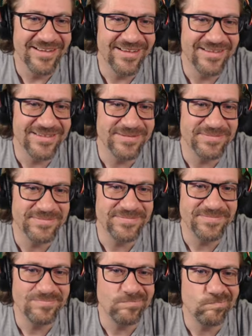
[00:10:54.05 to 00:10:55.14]
Um,
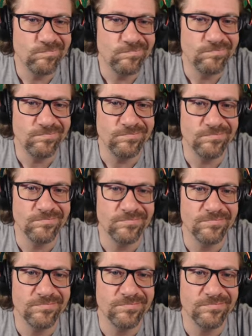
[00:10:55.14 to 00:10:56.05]
hmm.